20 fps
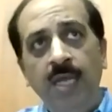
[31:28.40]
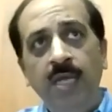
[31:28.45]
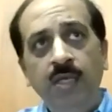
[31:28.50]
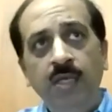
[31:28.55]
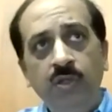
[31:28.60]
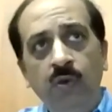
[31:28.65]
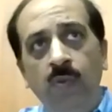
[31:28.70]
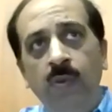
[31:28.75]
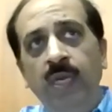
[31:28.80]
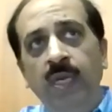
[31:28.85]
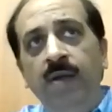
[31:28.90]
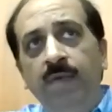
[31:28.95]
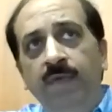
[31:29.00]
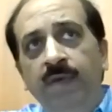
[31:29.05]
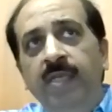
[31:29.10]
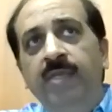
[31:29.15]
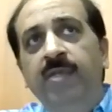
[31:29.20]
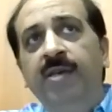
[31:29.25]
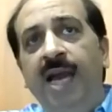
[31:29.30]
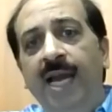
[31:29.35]
So we
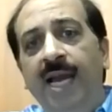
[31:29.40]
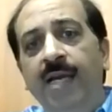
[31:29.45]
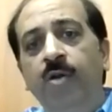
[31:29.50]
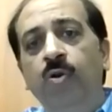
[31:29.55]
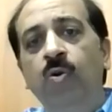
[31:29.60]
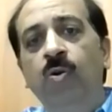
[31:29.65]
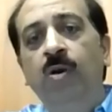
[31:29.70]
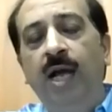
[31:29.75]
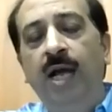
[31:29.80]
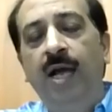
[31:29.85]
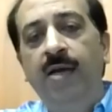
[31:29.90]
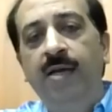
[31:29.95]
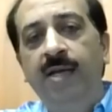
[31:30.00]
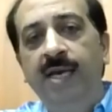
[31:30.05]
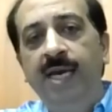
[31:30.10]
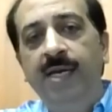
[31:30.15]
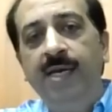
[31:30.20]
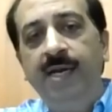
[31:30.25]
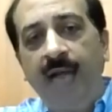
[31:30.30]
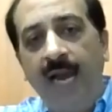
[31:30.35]
tried to
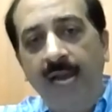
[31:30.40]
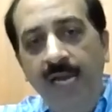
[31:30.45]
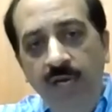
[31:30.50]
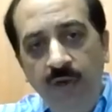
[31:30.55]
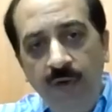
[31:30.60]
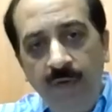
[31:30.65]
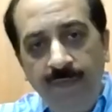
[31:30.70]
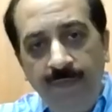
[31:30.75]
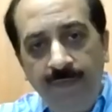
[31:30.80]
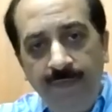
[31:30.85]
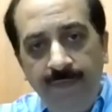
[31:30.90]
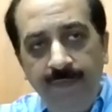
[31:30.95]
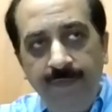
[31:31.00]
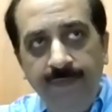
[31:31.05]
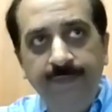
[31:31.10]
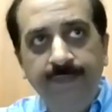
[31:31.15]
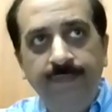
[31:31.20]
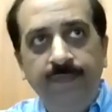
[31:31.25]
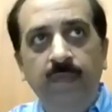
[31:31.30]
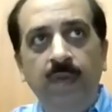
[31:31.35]
create a kind of
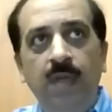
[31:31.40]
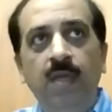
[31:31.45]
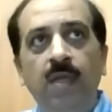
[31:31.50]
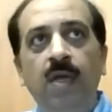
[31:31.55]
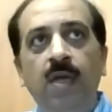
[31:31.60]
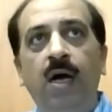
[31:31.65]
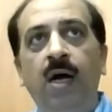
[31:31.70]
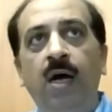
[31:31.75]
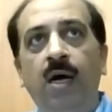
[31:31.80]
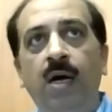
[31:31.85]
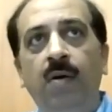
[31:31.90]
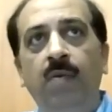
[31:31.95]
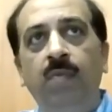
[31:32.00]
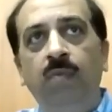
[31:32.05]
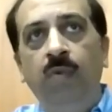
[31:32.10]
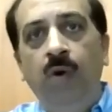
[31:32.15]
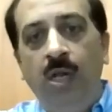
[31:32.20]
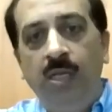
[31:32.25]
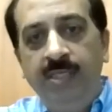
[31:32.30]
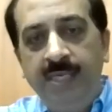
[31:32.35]

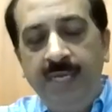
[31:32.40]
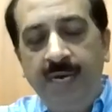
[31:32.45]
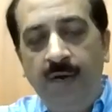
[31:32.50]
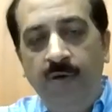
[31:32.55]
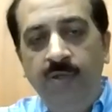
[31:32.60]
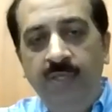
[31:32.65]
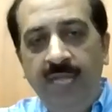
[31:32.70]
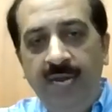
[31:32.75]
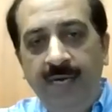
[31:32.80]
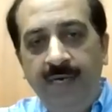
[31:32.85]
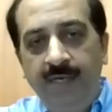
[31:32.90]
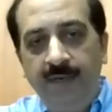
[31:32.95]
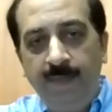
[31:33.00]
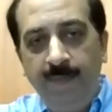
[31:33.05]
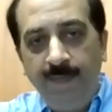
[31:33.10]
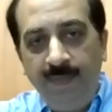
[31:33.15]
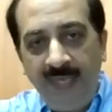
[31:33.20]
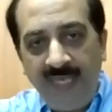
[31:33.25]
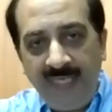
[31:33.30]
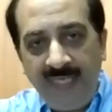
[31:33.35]
walls around that
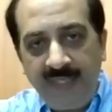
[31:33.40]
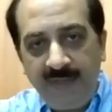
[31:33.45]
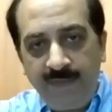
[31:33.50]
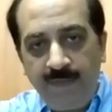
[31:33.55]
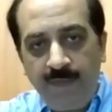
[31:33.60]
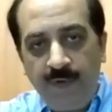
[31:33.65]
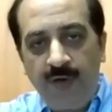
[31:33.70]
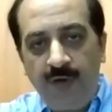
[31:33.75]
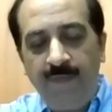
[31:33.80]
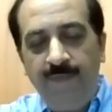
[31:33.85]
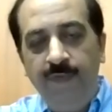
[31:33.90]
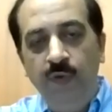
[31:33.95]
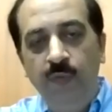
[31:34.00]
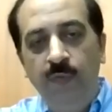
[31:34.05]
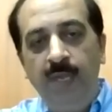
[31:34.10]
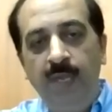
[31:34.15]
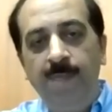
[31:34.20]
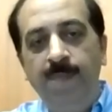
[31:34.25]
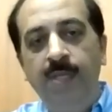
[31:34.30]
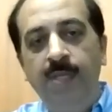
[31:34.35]
piece for a few
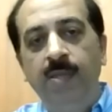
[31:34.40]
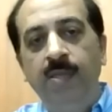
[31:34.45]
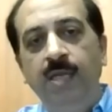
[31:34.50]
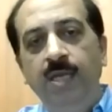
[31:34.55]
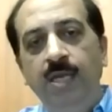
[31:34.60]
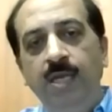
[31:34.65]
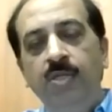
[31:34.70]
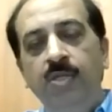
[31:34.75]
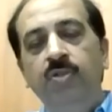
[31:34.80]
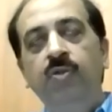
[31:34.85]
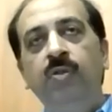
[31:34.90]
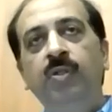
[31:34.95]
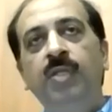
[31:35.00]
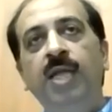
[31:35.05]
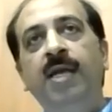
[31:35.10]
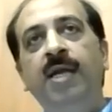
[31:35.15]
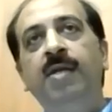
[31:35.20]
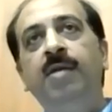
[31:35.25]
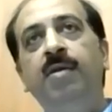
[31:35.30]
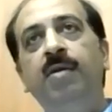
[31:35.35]
people, so
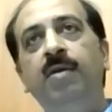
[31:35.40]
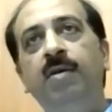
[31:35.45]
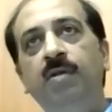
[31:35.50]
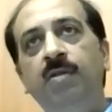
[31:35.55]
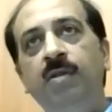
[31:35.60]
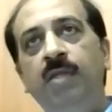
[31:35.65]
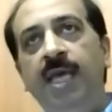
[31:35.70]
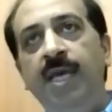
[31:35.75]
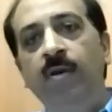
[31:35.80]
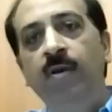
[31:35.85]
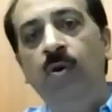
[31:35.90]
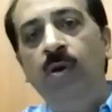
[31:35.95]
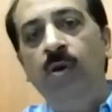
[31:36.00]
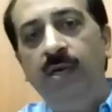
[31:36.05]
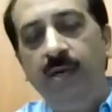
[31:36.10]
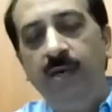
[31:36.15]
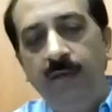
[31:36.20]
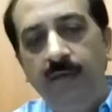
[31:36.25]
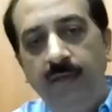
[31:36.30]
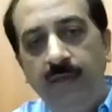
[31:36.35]
that they could
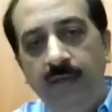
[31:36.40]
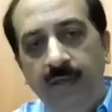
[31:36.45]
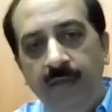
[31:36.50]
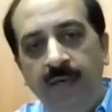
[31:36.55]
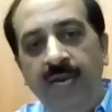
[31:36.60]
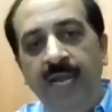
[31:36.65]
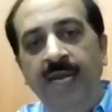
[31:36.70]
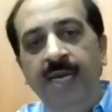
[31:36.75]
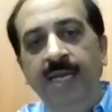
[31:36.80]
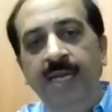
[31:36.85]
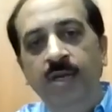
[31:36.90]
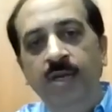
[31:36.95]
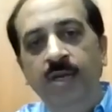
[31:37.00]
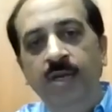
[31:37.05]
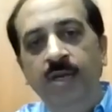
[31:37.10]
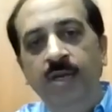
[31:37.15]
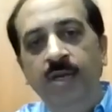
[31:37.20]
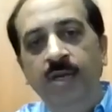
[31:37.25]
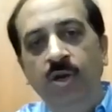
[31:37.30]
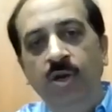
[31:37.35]
really
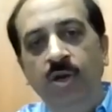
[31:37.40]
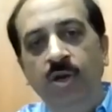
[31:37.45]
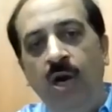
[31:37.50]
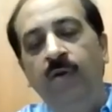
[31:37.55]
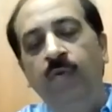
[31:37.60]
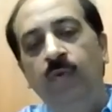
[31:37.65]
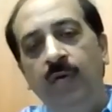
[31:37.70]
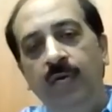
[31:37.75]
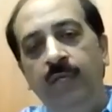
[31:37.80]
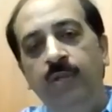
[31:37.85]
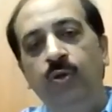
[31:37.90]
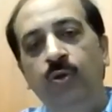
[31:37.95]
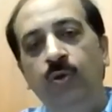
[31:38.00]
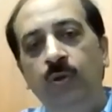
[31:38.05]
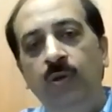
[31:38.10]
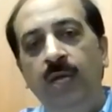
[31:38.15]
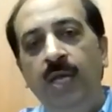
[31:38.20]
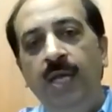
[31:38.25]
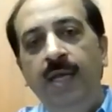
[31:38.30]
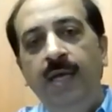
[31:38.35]
not work
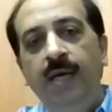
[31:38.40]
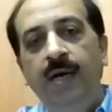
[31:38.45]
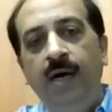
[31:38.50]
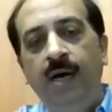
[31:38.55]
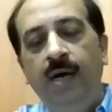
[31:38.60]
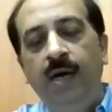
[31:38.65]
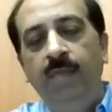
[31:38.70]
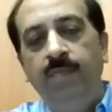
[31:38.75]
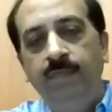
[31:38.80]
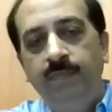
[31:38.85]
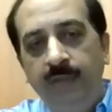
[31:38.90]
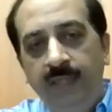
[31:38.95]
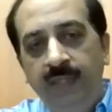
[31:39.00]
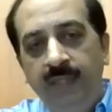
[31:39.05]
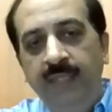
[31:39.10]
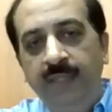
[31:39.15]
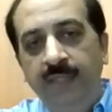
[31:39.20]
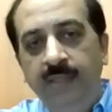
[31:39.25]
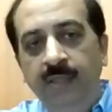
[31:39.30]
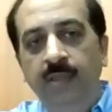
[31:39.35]
through a
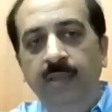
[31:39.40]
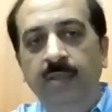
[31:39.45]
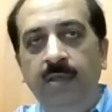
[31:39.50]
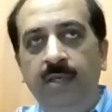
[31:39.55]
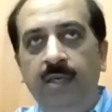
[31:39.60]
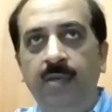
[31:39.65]
certain